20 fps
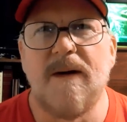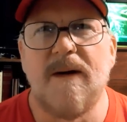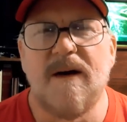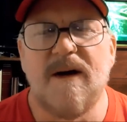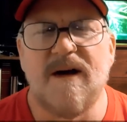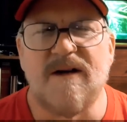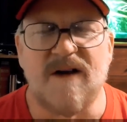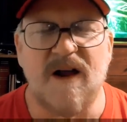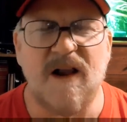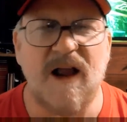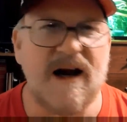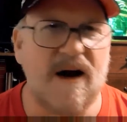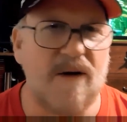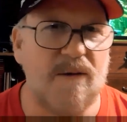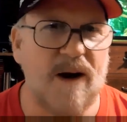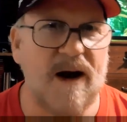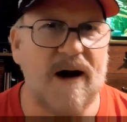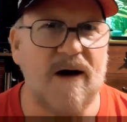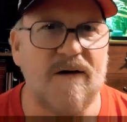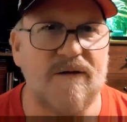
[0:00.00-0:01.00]
it's not like a
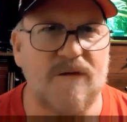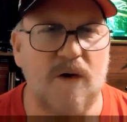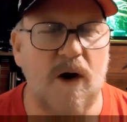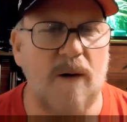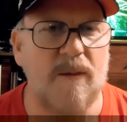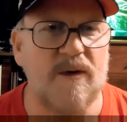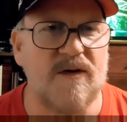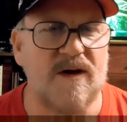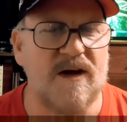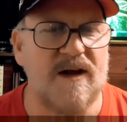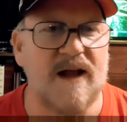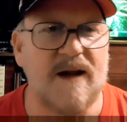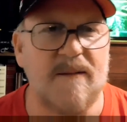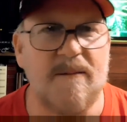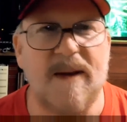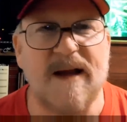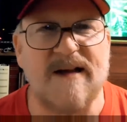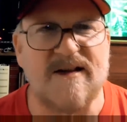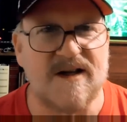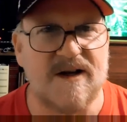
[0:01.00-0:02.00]
regular pharmacy. They
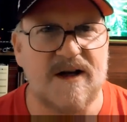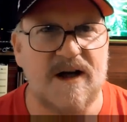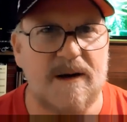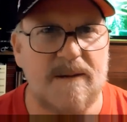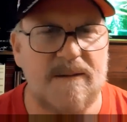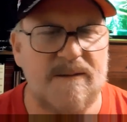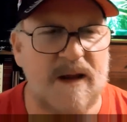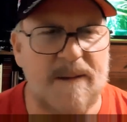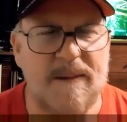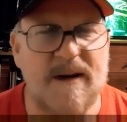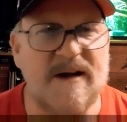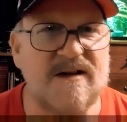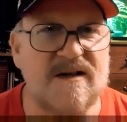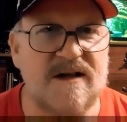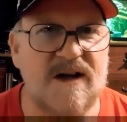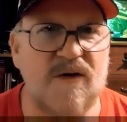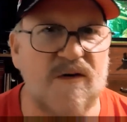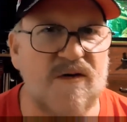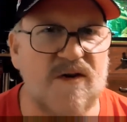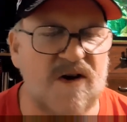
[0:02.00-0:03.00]
mix it up. They mix
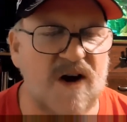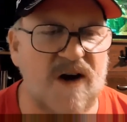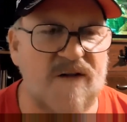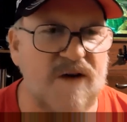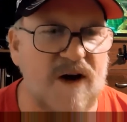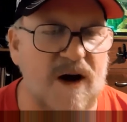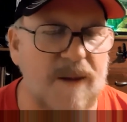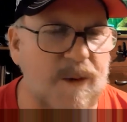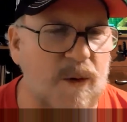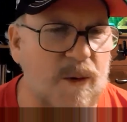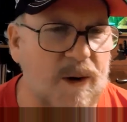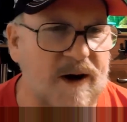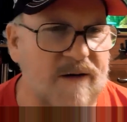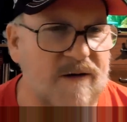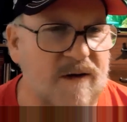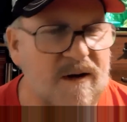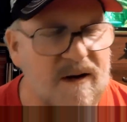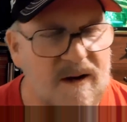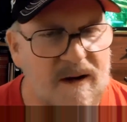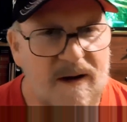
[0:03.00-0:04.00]
different stuff up or
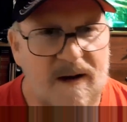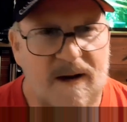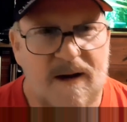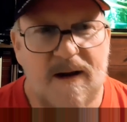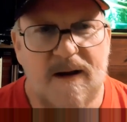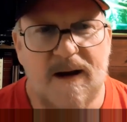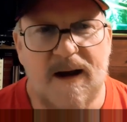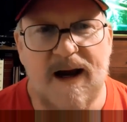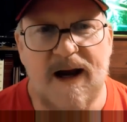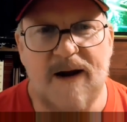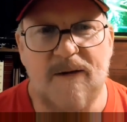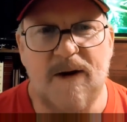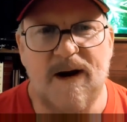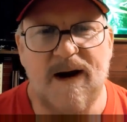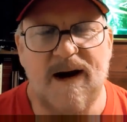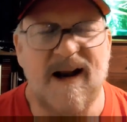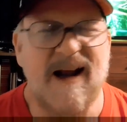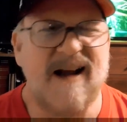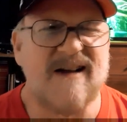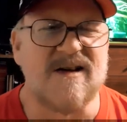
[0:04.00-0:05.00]
whatever.
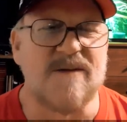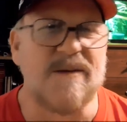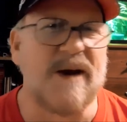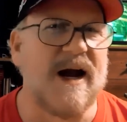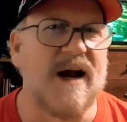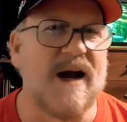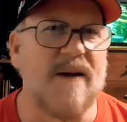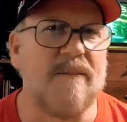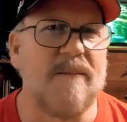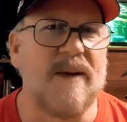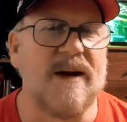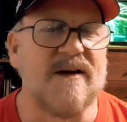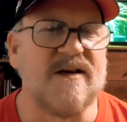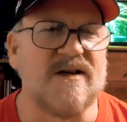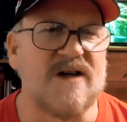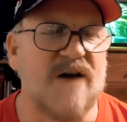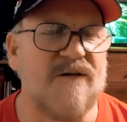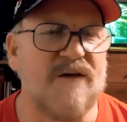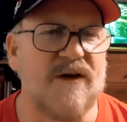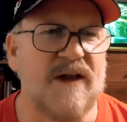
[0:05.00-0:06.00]
Anyway, it has some kind of
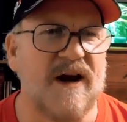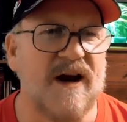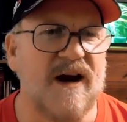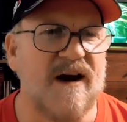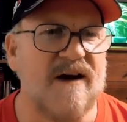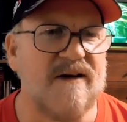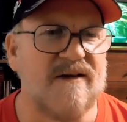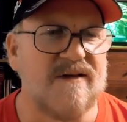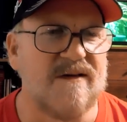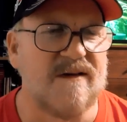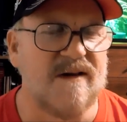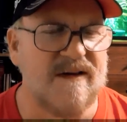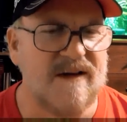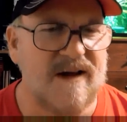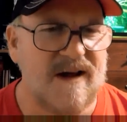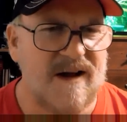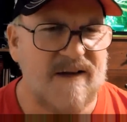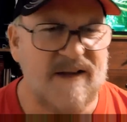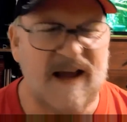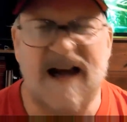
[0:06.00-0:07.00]
stuff in there.
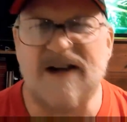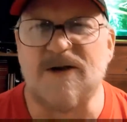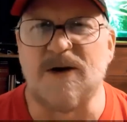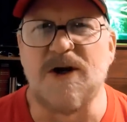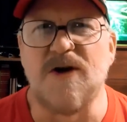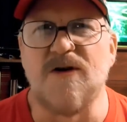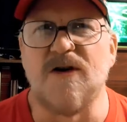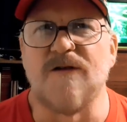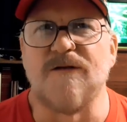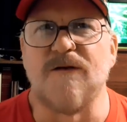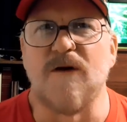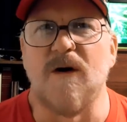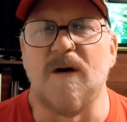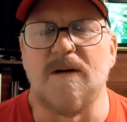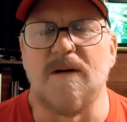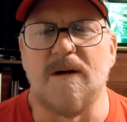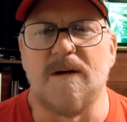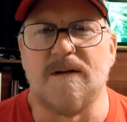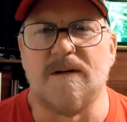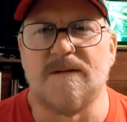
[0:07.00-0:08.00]
They actually use it for
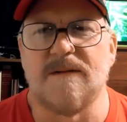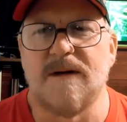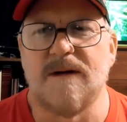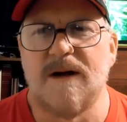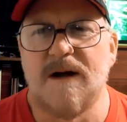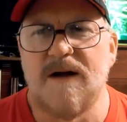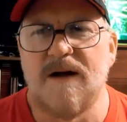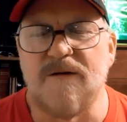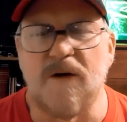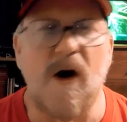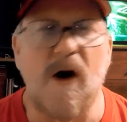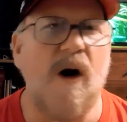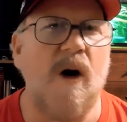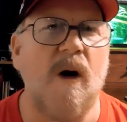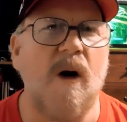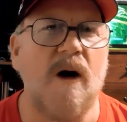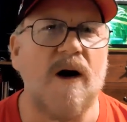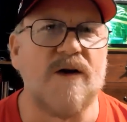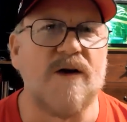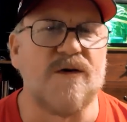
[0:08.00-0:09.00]

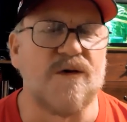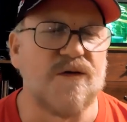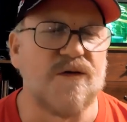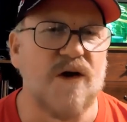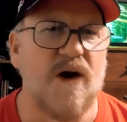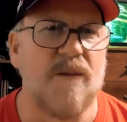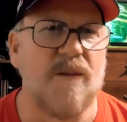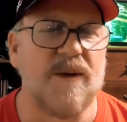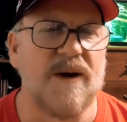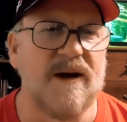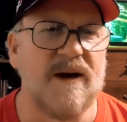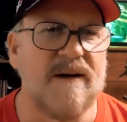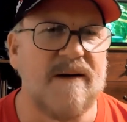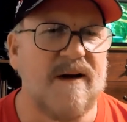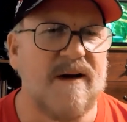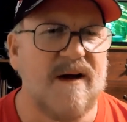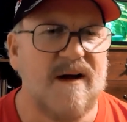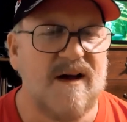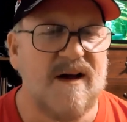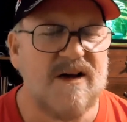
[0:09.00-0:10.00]
hearts or something.
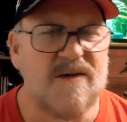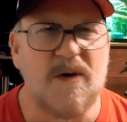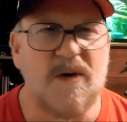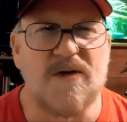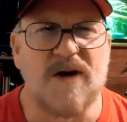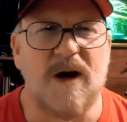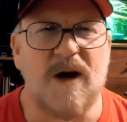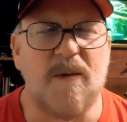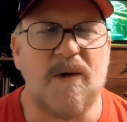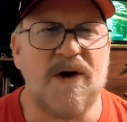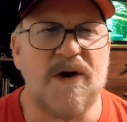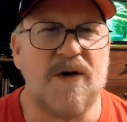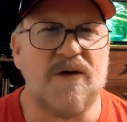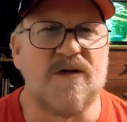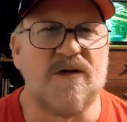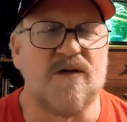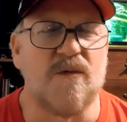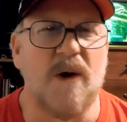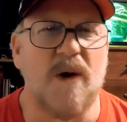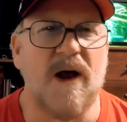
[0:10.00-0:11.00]
It's supposed to help reduce
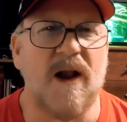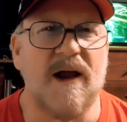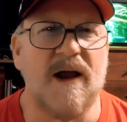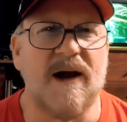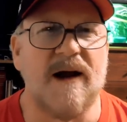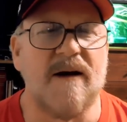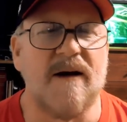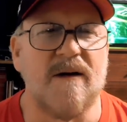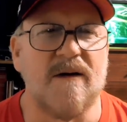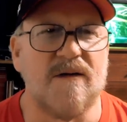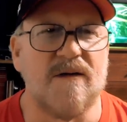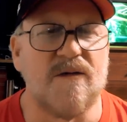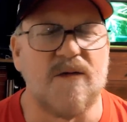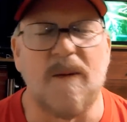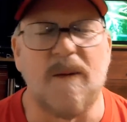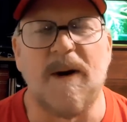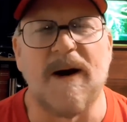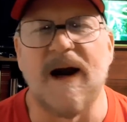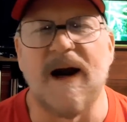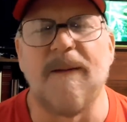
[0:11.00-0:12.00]
swelling or
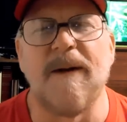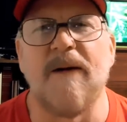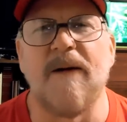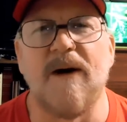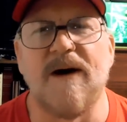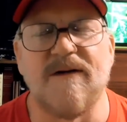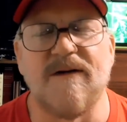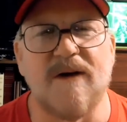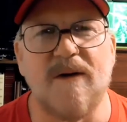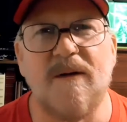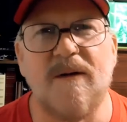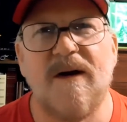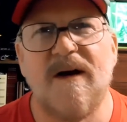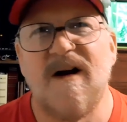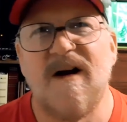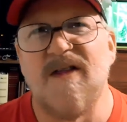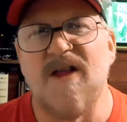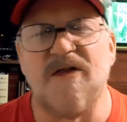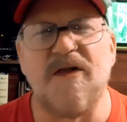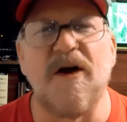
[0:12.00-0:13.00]
something like that. Anyway, so
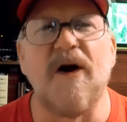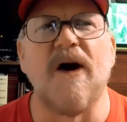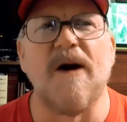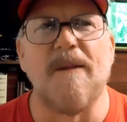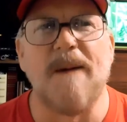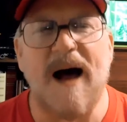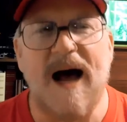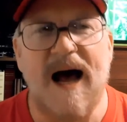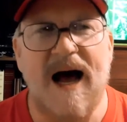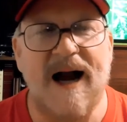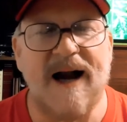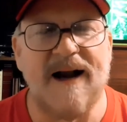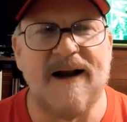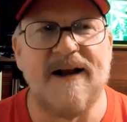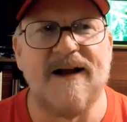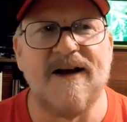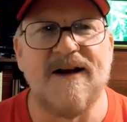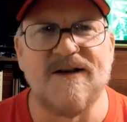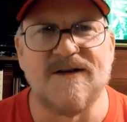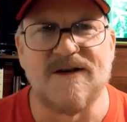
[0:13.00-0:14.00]
the theory behind it
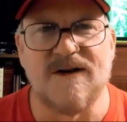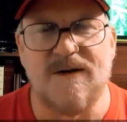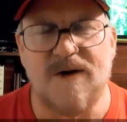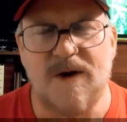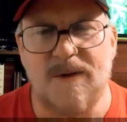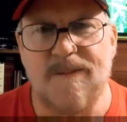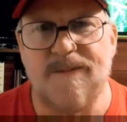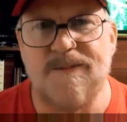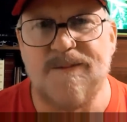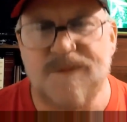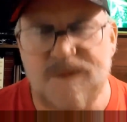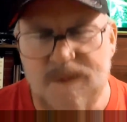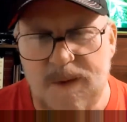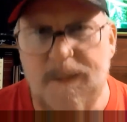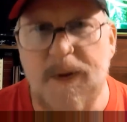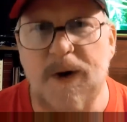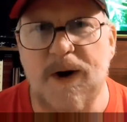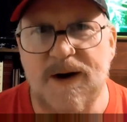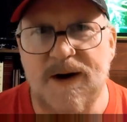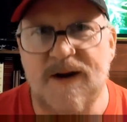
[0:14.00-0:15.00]
is you
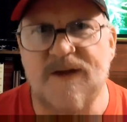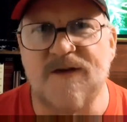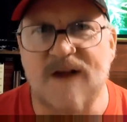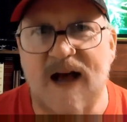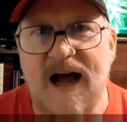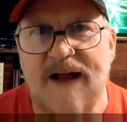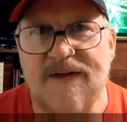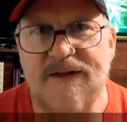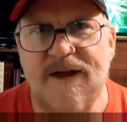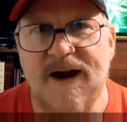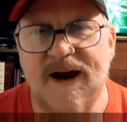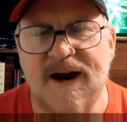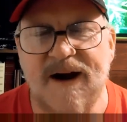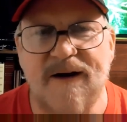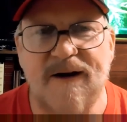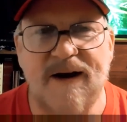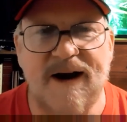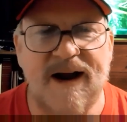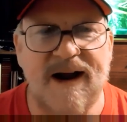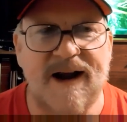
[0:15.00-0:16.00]
put it inside
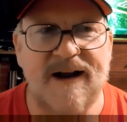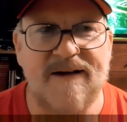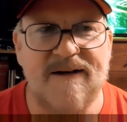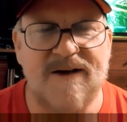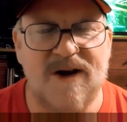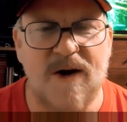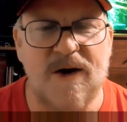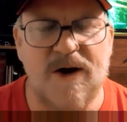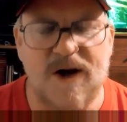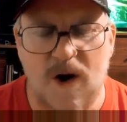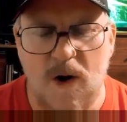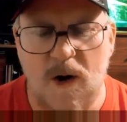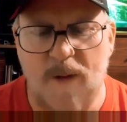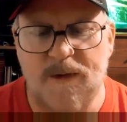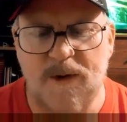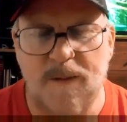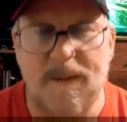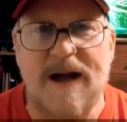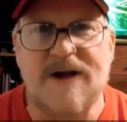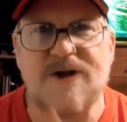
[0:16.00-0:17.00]
there, and you go up
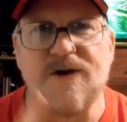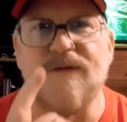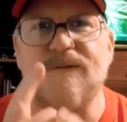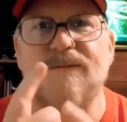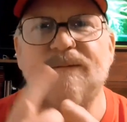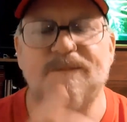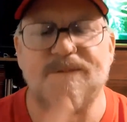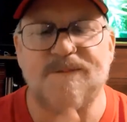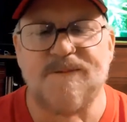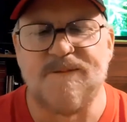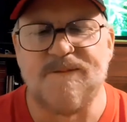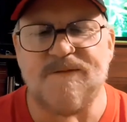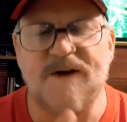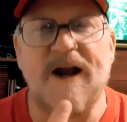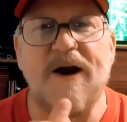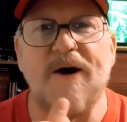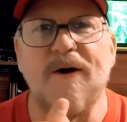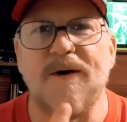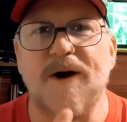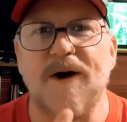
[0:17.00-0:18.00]
to about your finger,